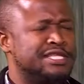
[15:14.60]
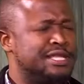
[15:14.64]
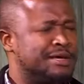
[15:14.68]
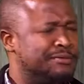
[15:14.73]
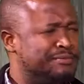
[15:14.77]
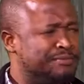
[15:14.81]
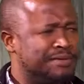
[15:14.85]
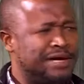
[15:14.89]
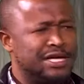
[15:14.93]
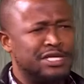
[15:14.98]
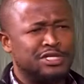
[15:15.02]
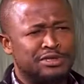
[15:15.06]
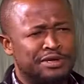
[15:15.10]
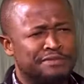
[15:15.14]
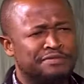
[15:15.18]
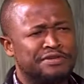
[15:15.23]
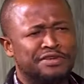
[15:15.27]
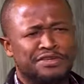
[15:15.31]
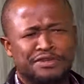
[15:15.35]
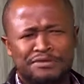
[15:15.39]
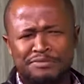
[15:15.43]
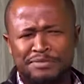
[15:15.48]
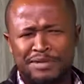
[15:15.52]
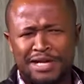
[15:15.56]
past 12
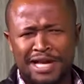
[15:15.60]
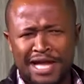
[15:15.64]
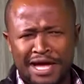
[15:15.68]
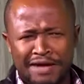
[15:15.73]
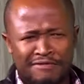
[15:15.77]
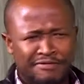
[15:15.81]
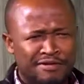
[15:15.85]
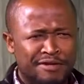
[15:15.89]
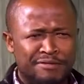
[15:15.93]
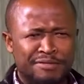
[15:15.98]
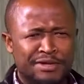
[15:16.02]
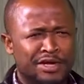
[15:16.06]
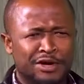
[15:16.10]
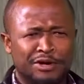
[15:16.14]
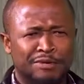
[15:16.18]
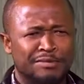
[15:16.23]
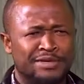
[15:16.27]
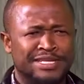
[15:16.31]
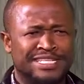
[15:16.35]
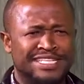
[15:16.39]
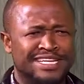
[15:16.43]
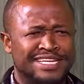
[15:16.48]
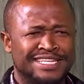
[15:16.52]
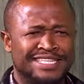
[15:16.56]
years of my life, I've been
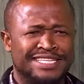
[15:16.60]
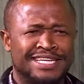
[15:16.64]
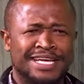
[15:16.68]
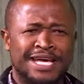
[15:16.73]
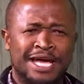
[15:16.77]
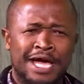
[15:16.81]
committed.